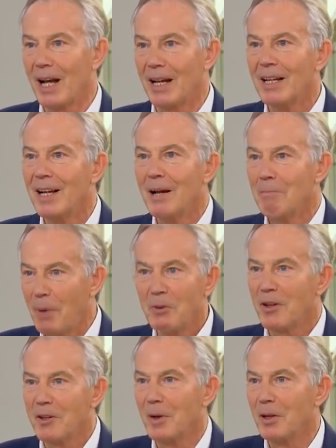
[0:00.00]
where
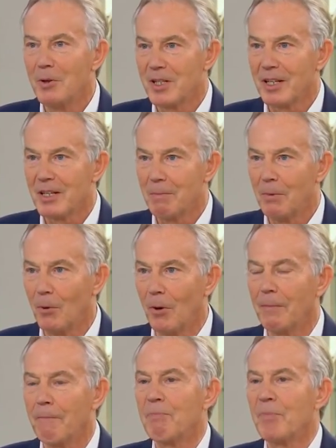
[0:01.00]
both of them are losing
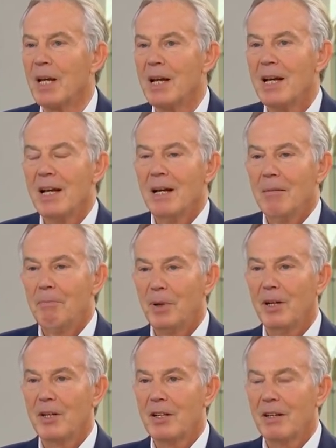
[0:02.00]
support.
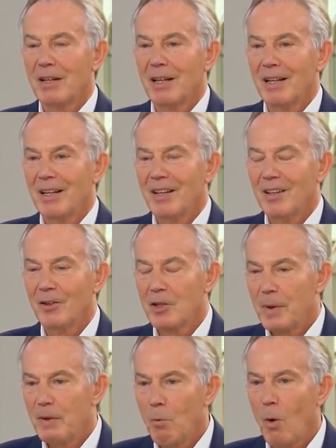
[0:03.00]
Because there
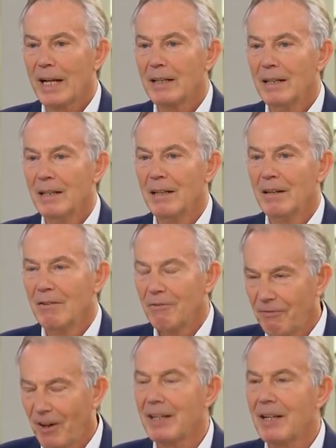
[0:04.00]
has been one
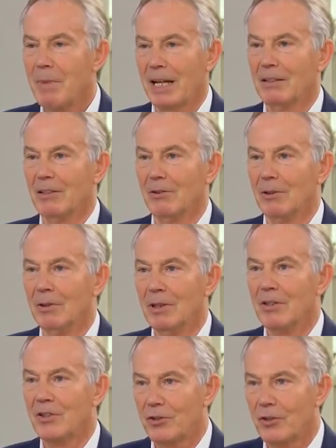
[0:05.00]
fundamental
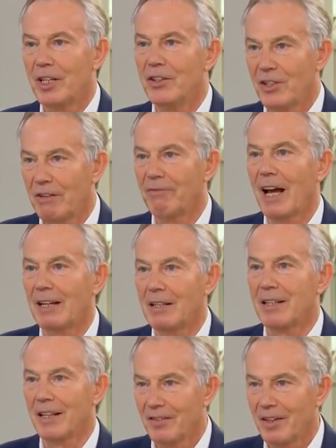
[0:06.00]
strategic
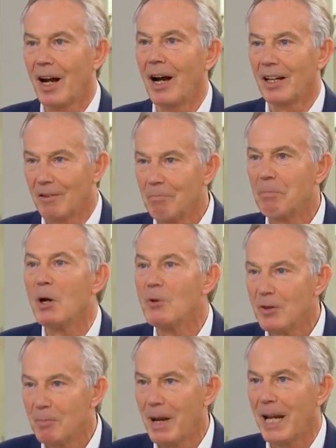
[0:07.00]
fallacy at the heart of
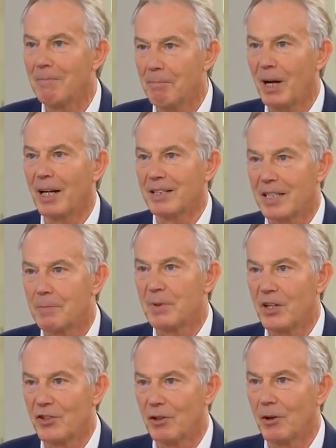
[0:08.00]
both main parties'
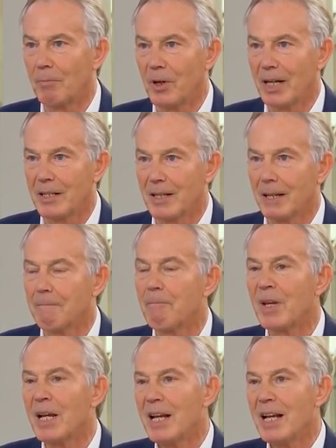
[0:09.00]
position on Brexit.
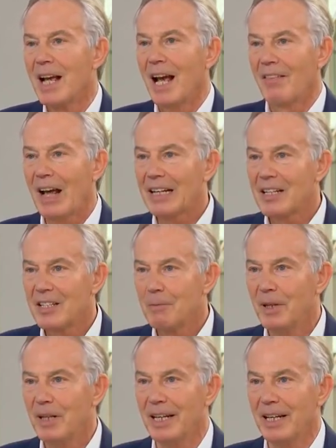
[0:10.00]
And that is
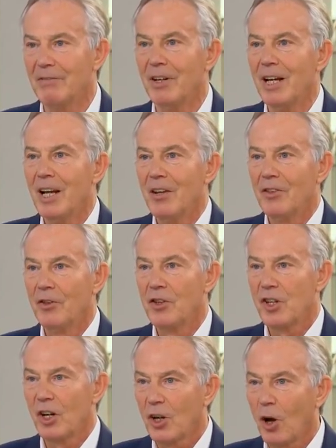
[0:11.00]
to believe that
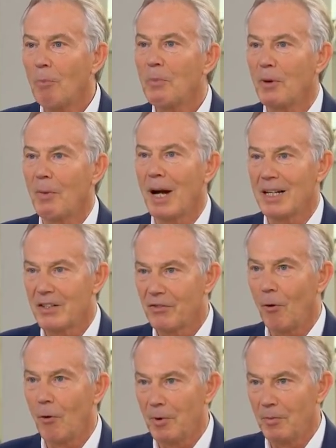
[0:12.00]
there's a
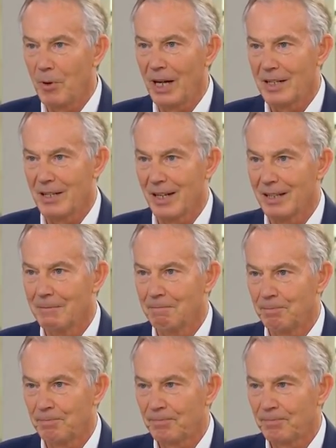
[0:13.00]
compromised form of Brexit